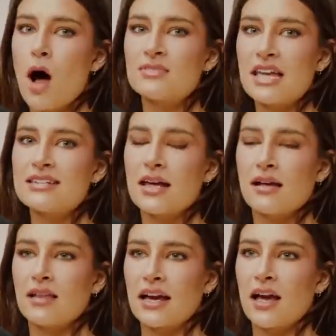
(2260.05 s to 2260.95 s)
My mom says
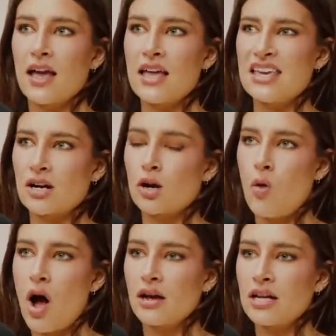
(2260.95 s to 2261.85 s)
like
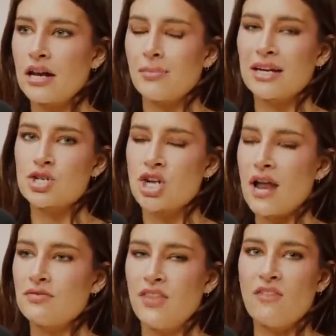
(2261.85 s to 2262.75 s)
Erewhon, and I'm like,
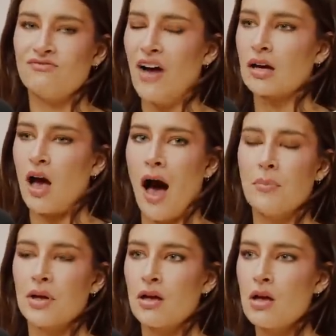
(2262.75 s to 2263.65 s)
shut the fuck up.